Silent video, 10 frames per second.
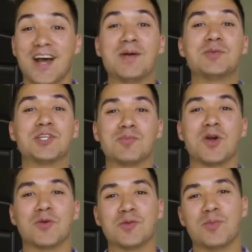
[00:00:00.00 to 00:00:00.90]
I'm John
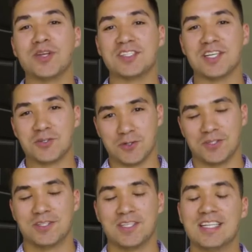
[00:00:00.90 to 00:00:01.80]
Mark with PointCentral.
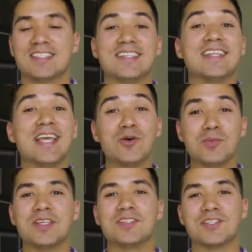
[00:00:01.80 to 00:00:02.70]
Today we'll
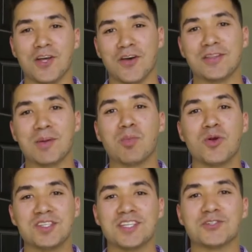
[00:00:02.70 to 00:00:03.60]
be installing the
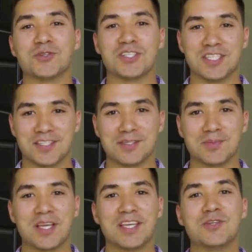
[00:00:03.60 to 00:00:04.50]
PointCentral
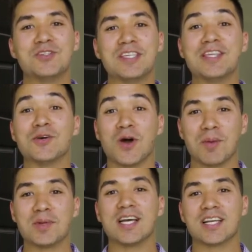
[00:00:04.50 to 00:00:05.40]
system using the
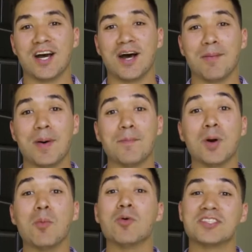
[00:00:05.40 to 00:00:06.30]
Alarm.com
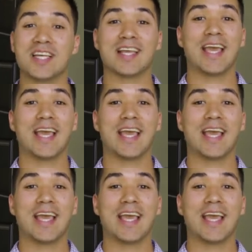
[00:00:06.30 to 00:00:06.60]
mobile tech